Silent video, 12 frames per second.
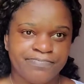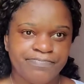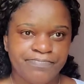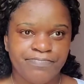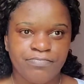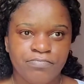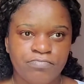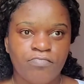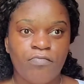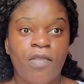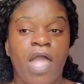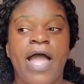tested.
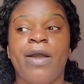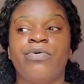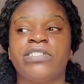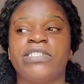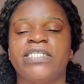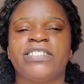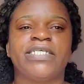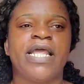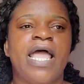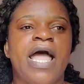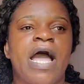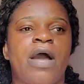
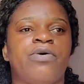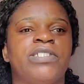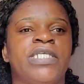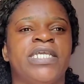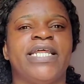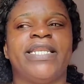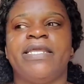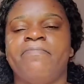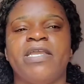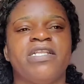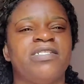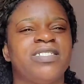I was
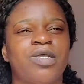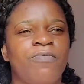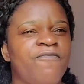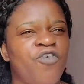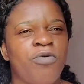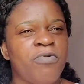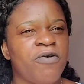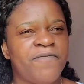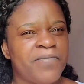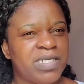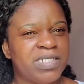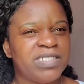thinking that they made
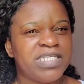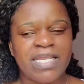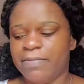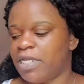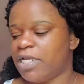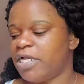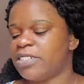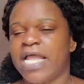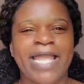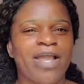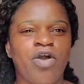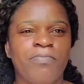some form of
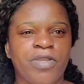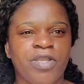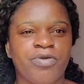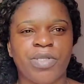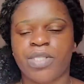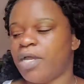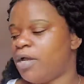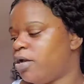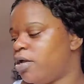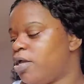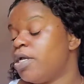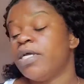mistake because I
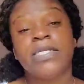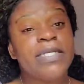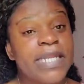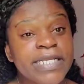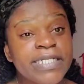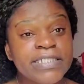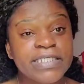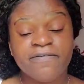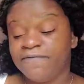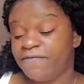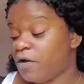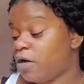come here with a
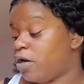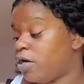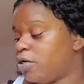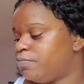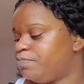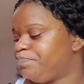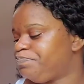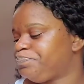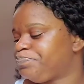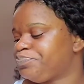negative